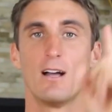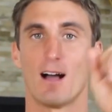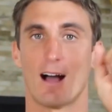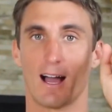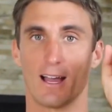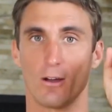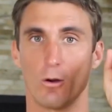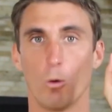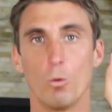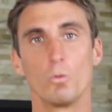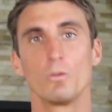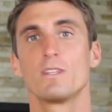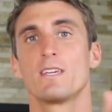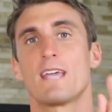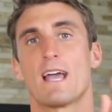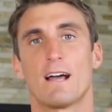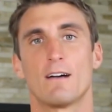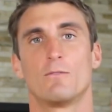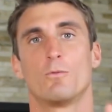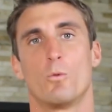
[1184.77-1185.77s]
I only
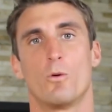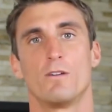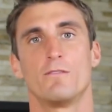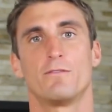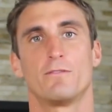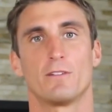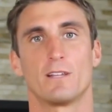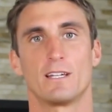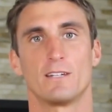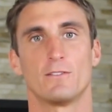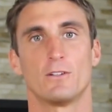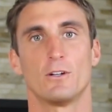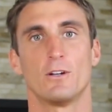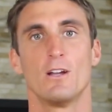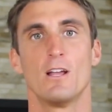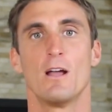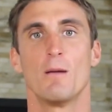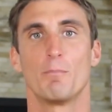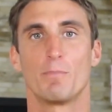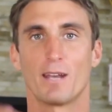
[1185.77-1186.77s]
have one flavor,
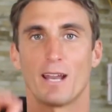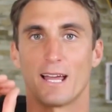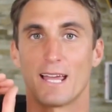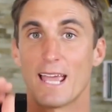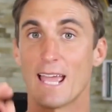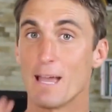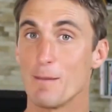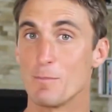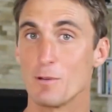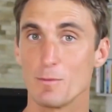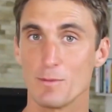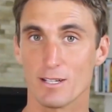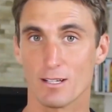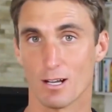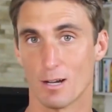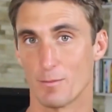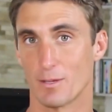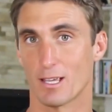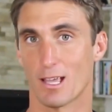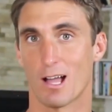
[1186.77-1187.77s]
but I am gonna be
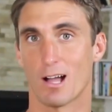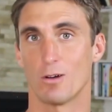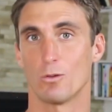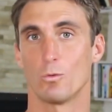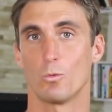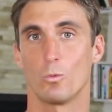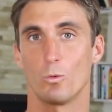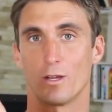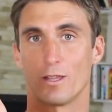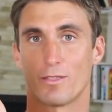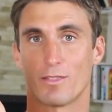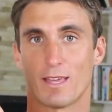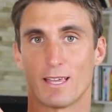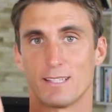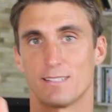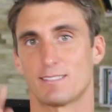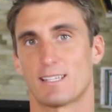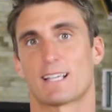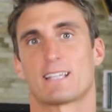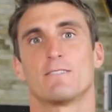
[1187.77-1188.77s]
coming out with
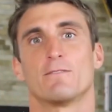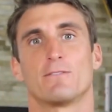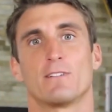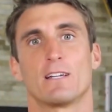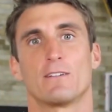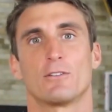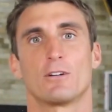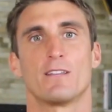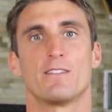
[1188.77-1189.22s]
a second flavor.